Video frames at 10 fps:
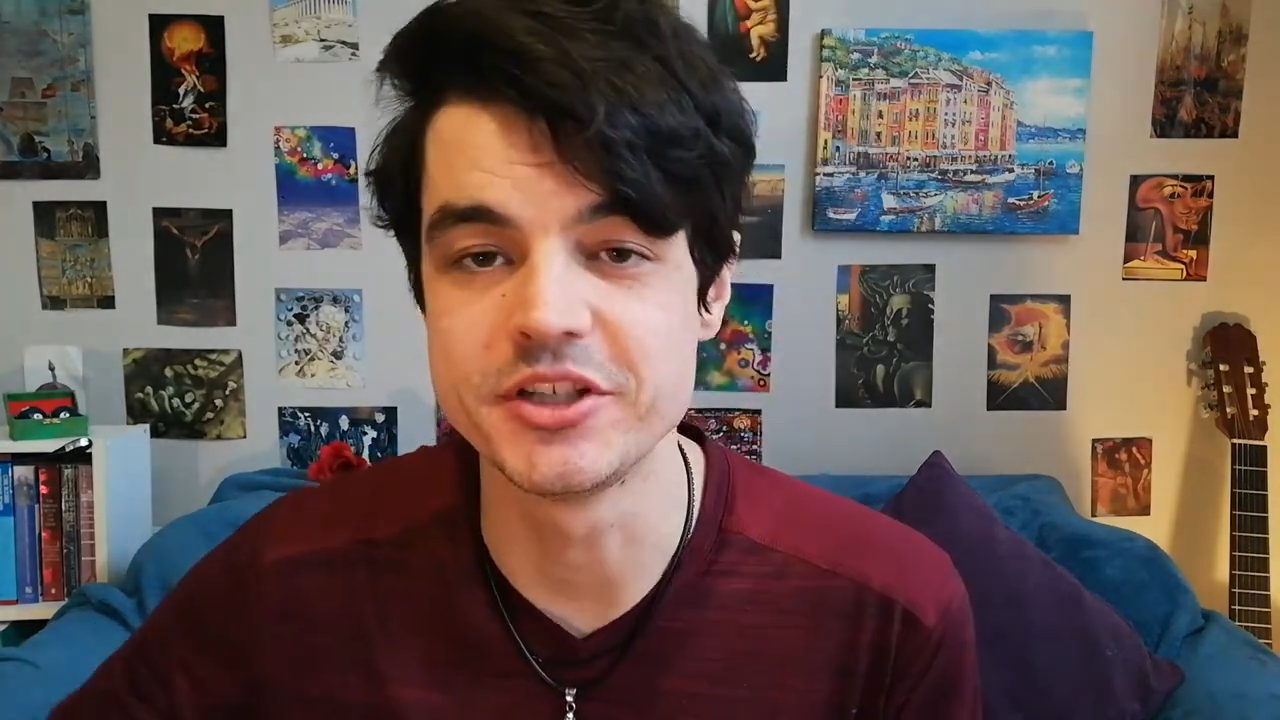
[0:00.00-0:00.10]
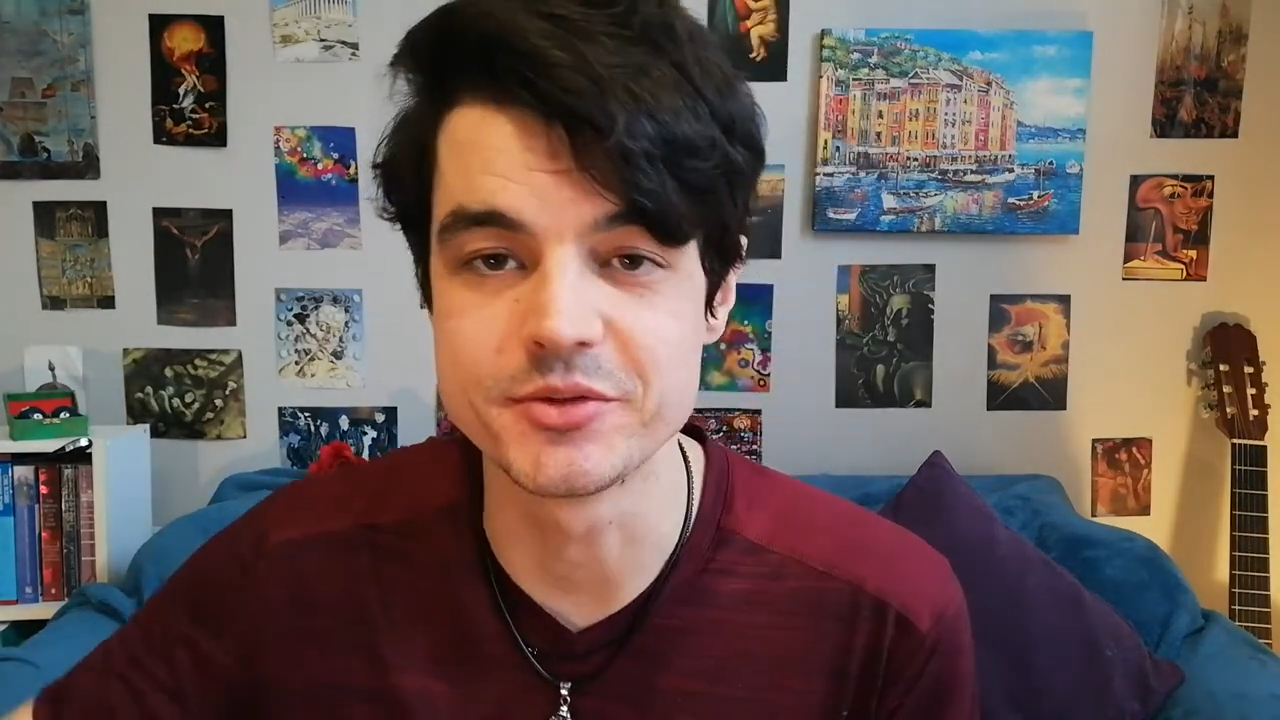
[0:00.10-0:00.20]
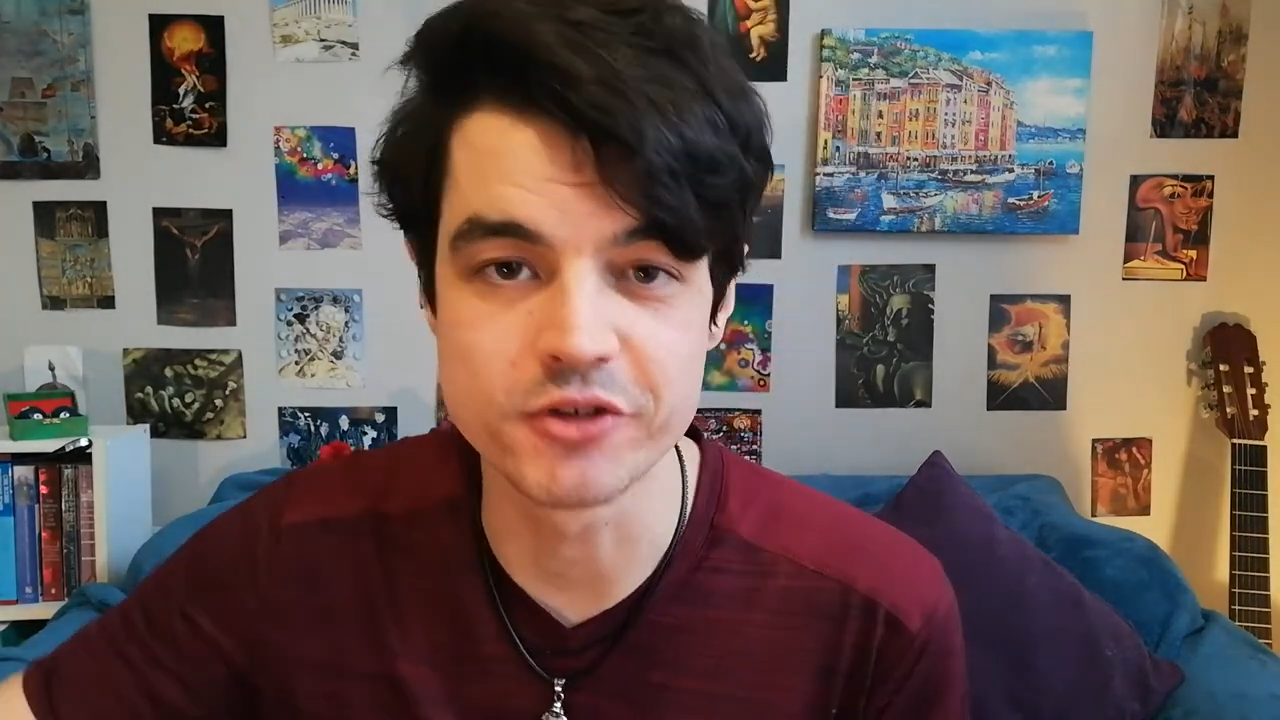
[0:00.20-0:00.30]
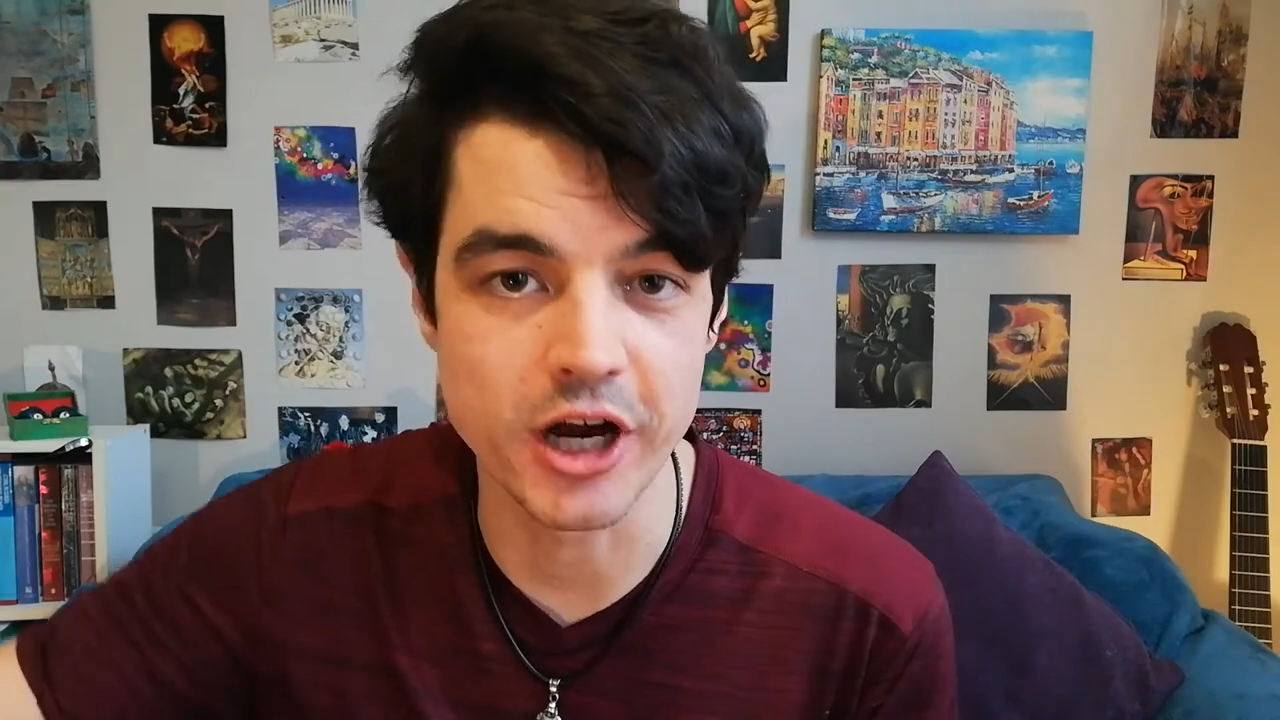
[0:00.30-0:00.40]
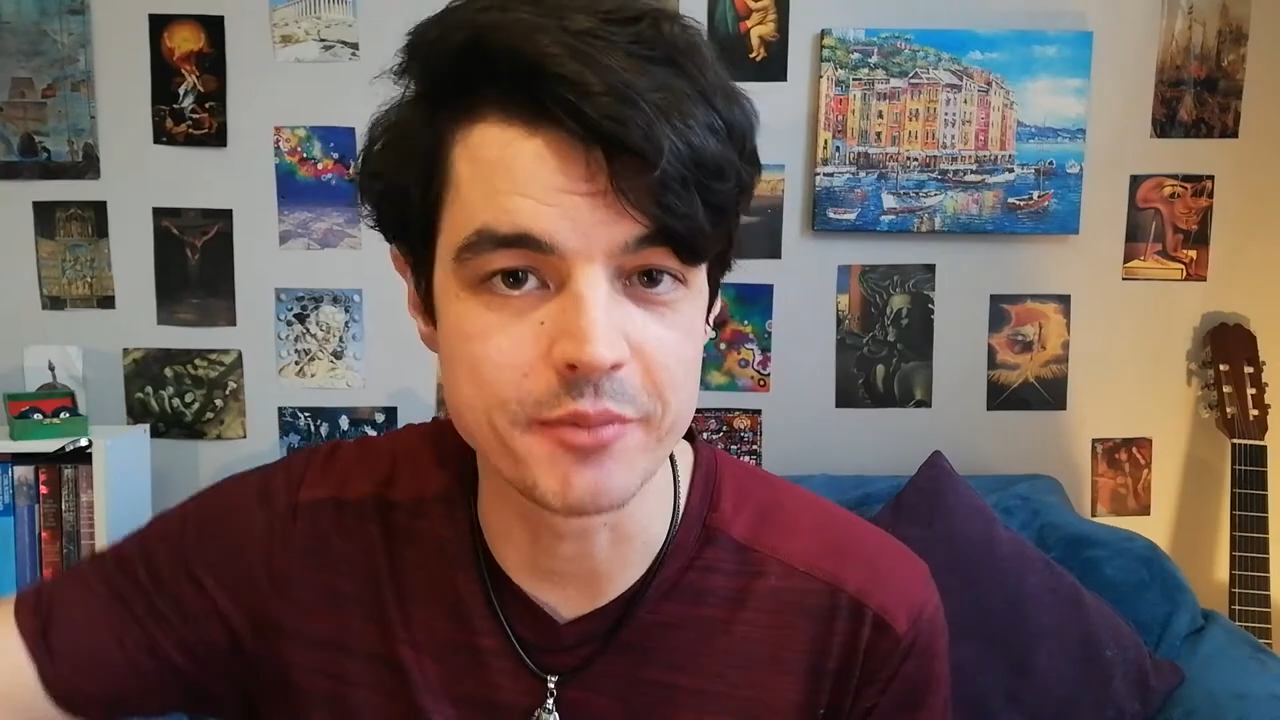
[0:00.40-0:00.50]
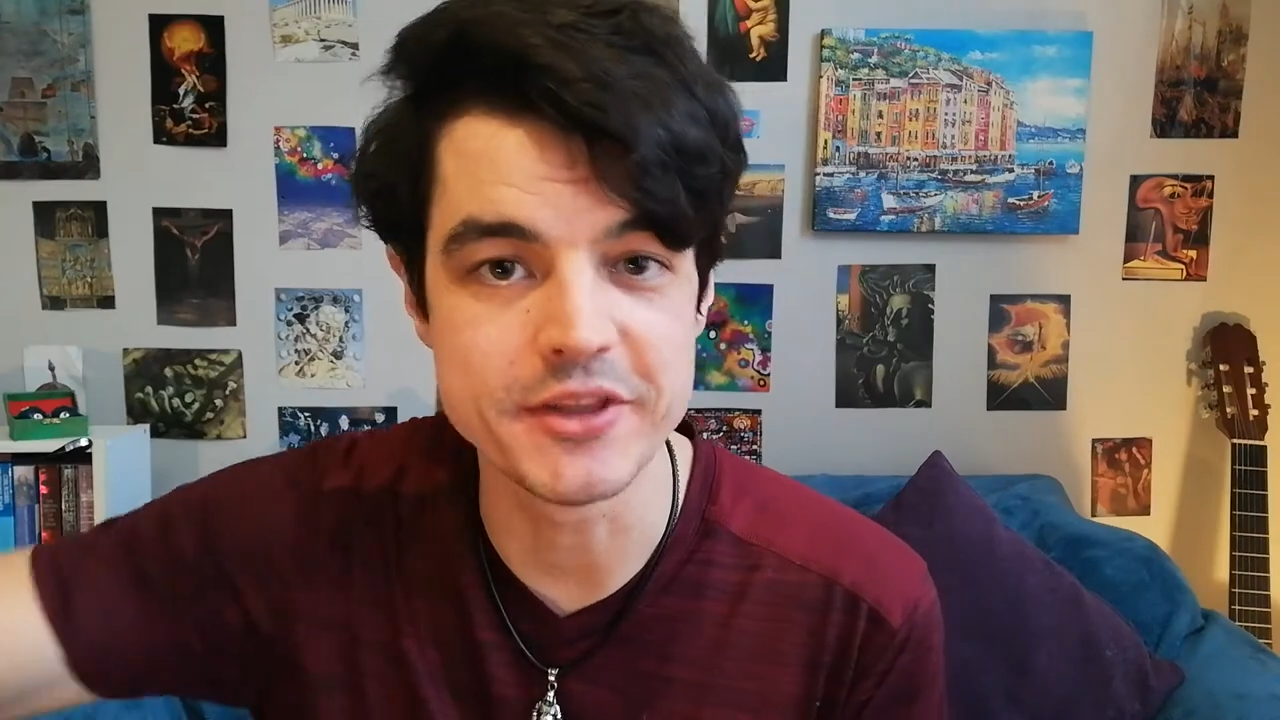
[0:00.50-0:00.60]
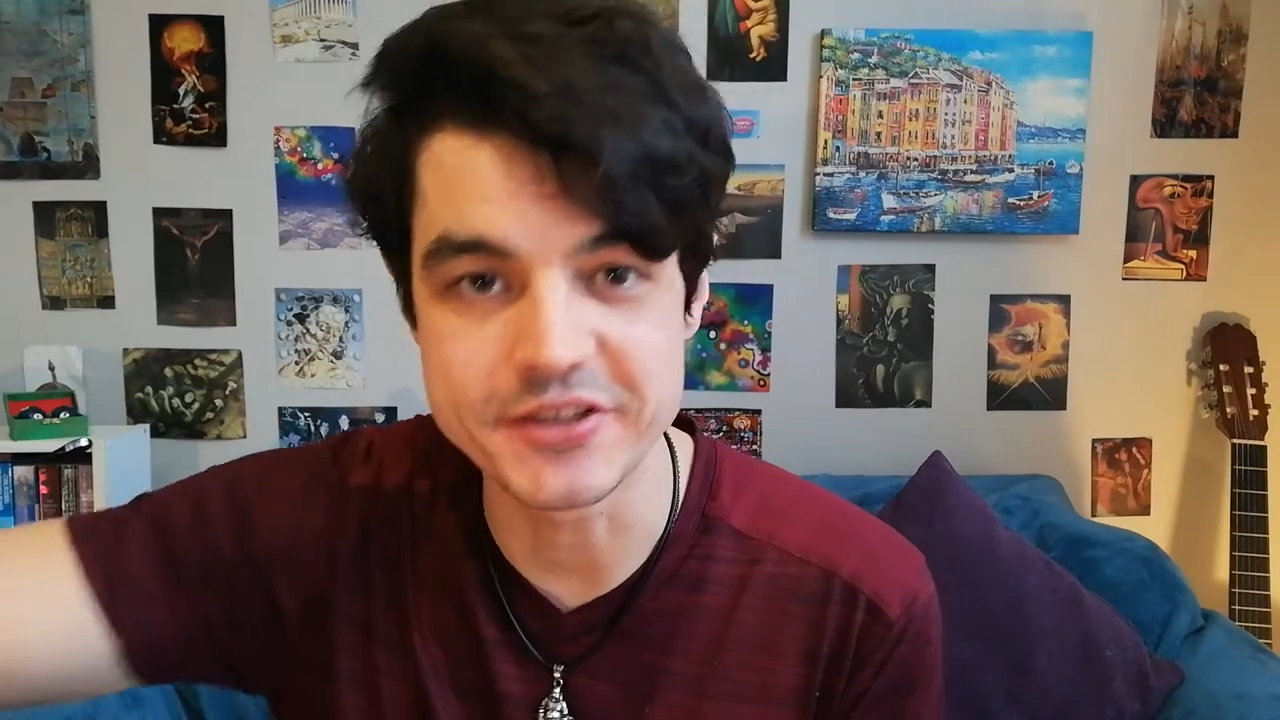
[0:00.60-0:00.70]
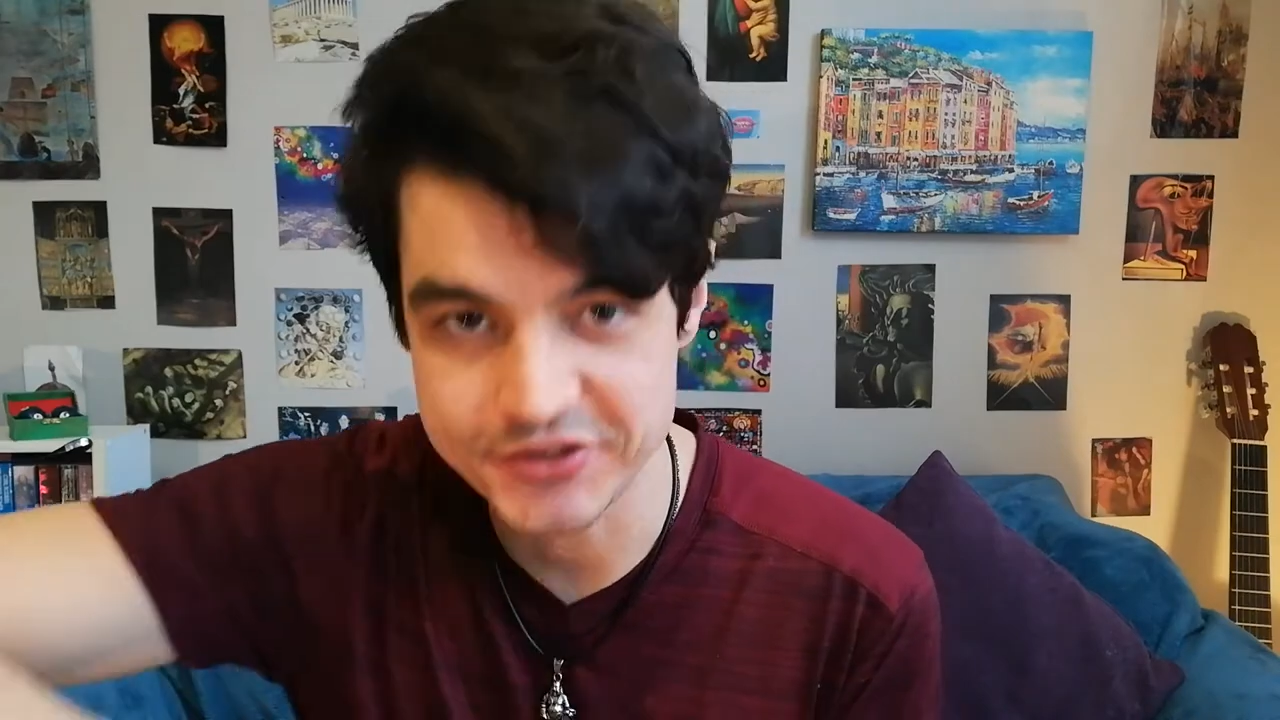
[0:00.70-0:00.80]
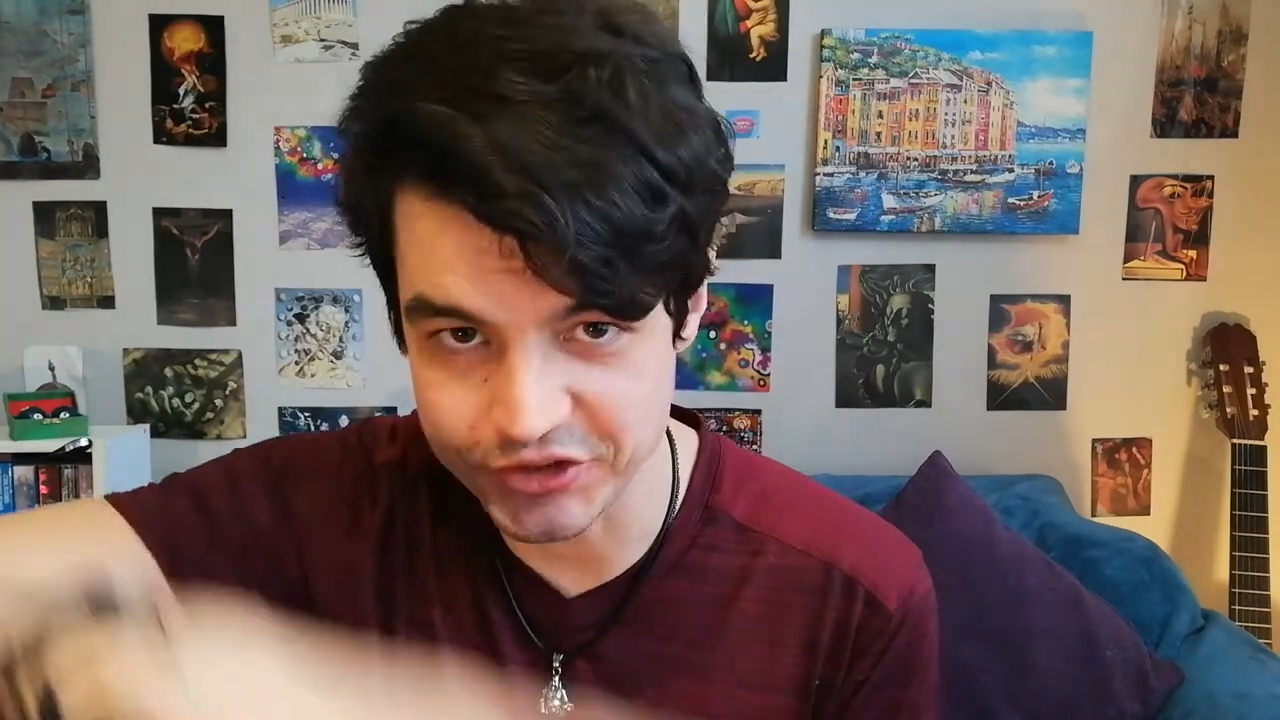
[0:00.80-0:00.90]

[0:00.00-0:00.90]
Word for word: subscribe this,